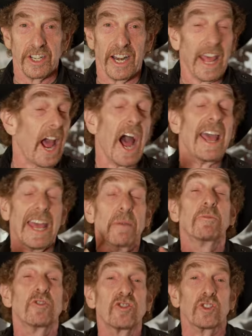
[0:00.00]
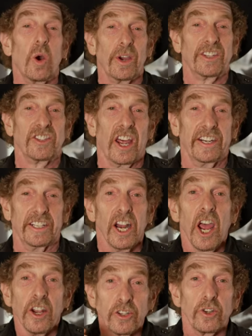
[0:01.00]
Today, I am so excited
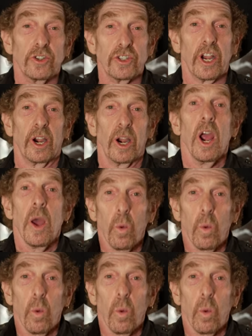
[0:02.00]
to share